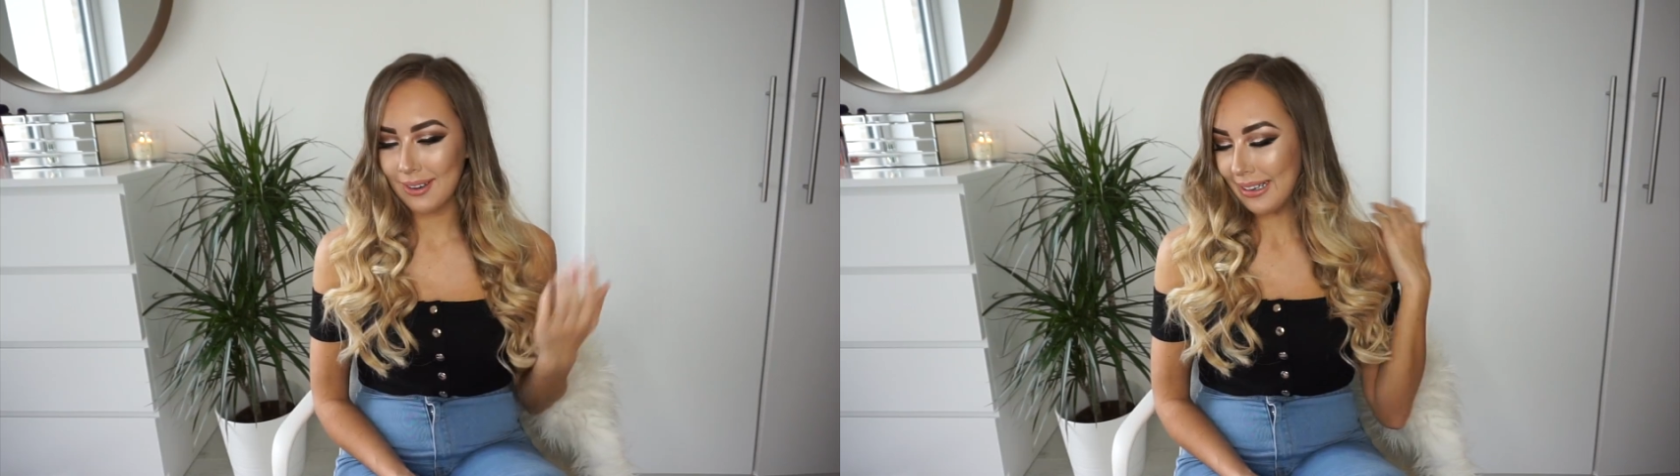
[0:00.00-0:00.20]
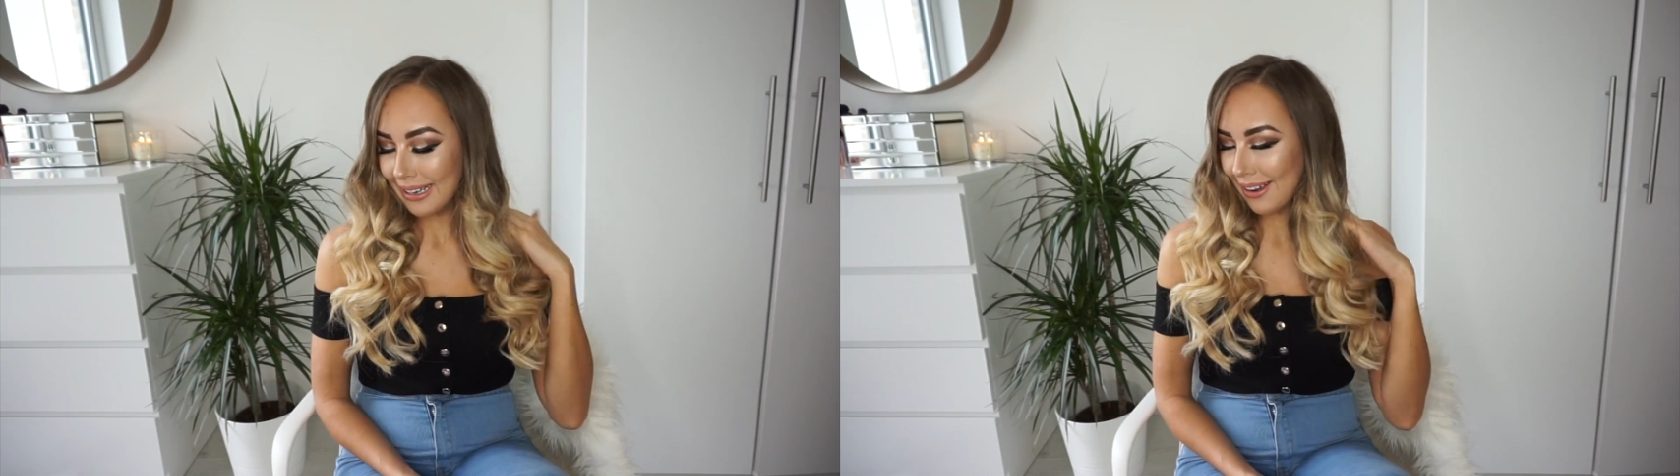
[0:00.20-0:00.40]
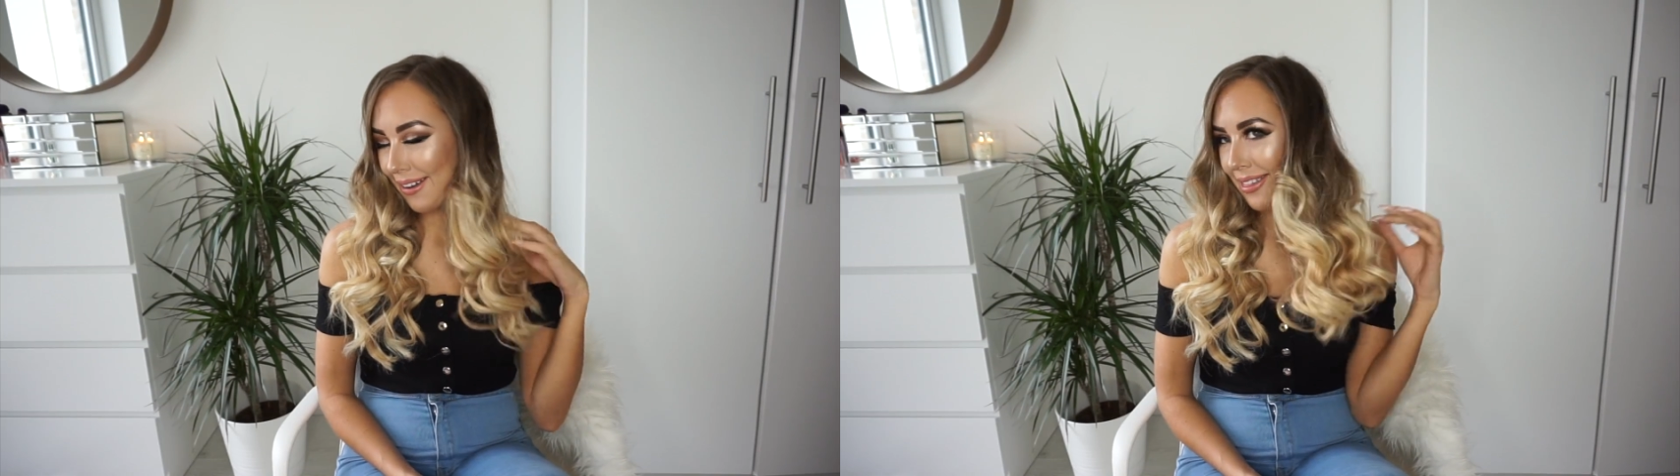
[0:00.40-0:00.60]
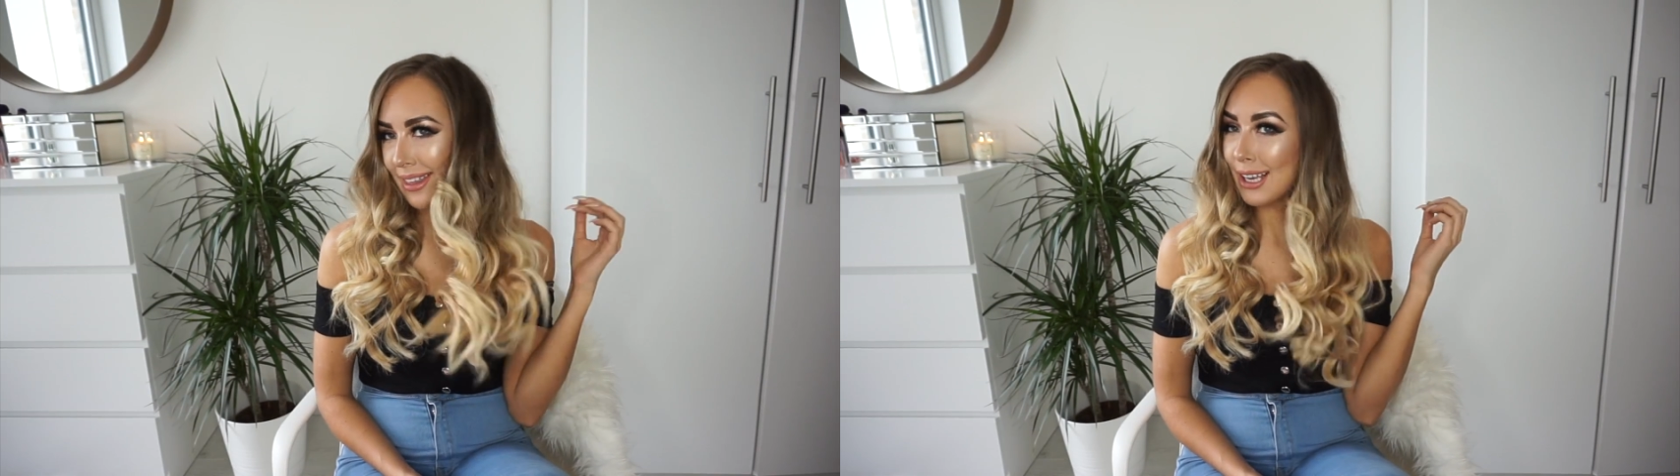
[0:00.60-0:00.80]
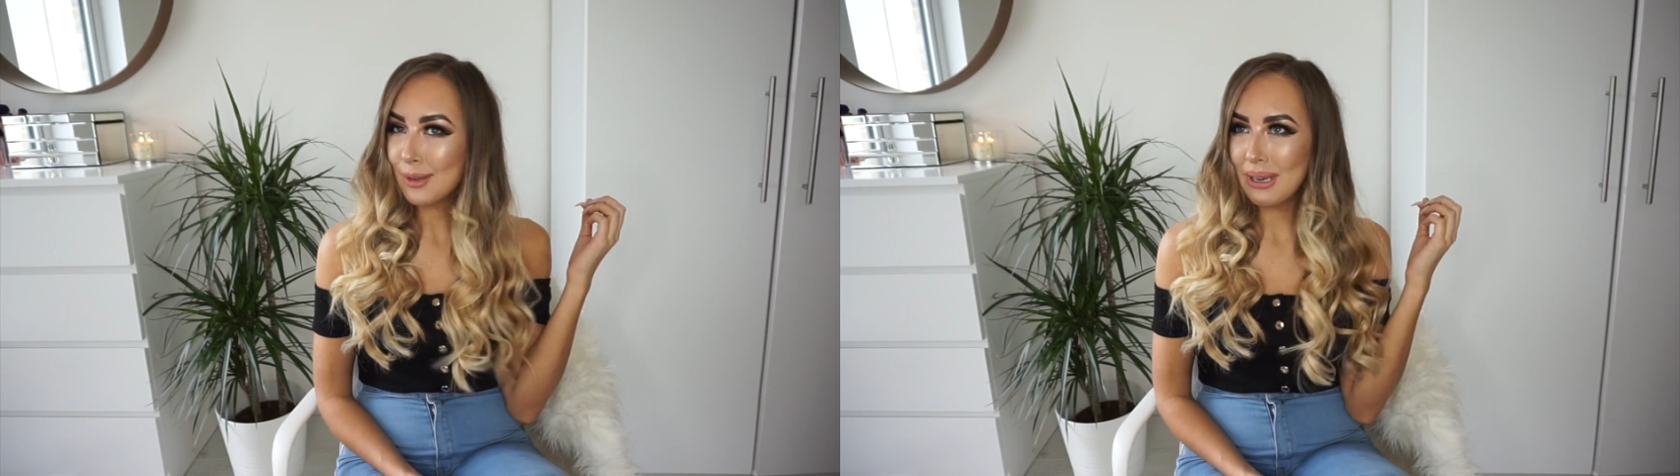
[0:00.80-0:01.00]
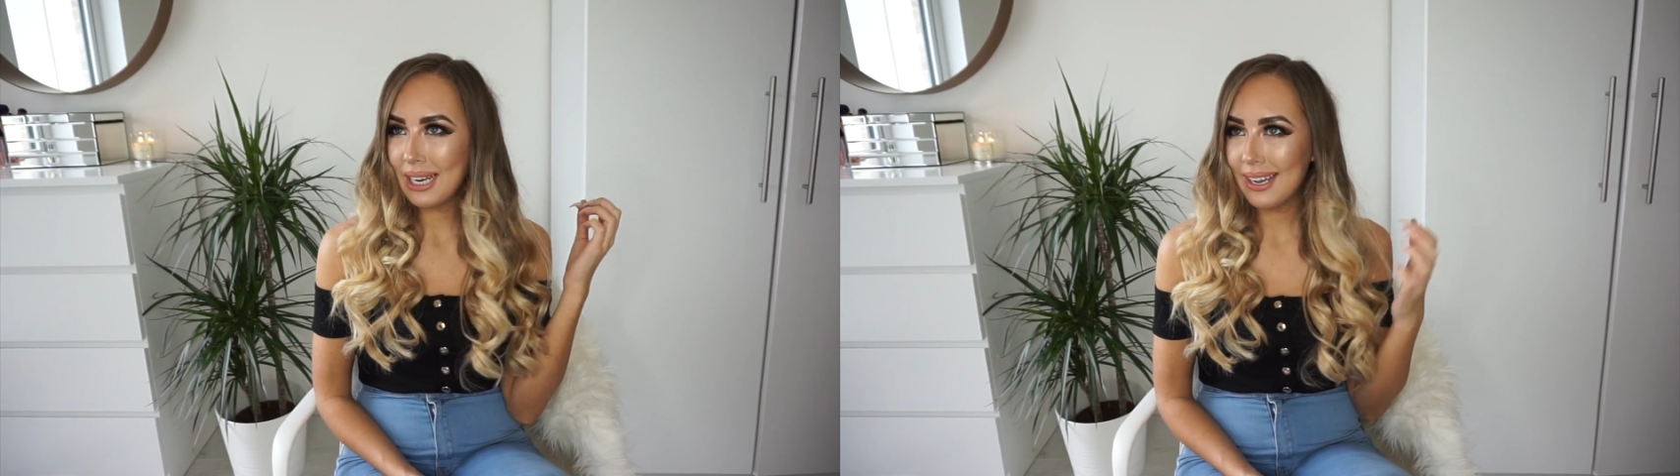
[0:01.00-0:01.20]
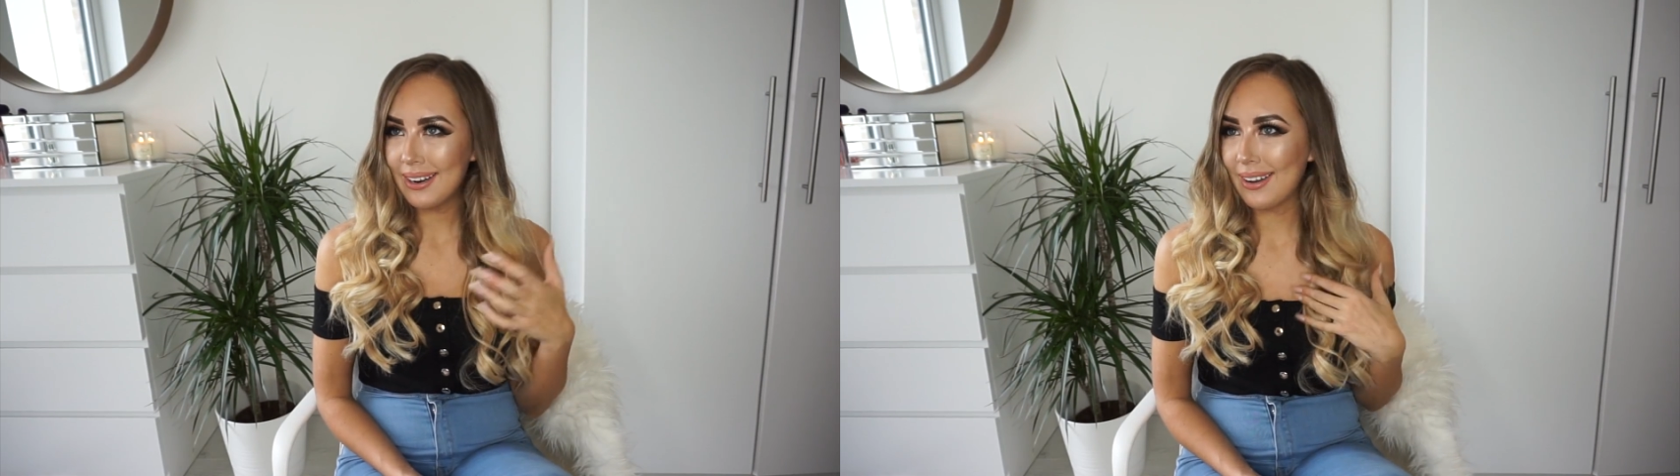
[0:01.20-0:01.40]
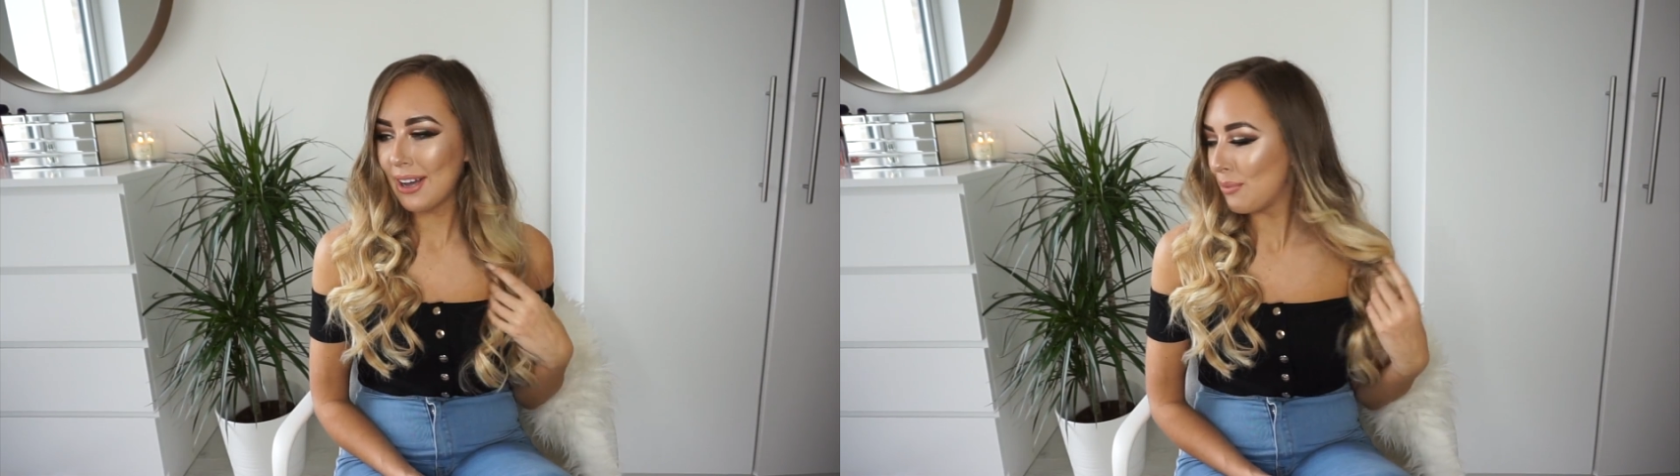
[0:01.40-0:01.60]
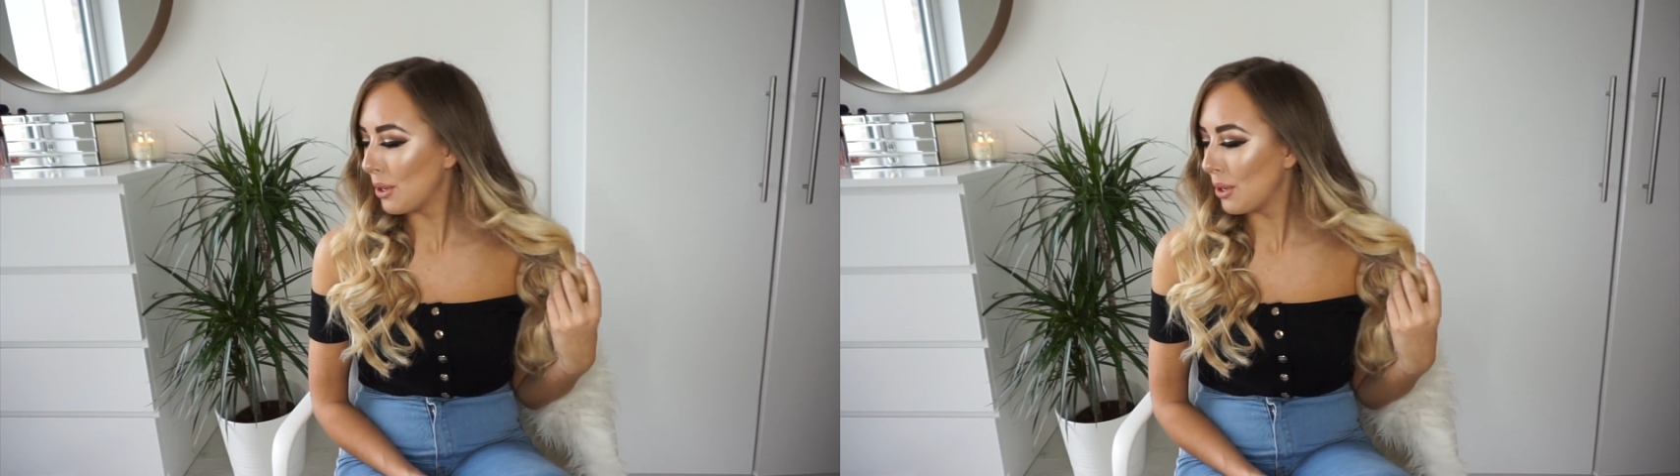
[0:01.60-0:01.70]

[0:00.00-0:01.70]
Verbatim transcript: So, you know, thank me later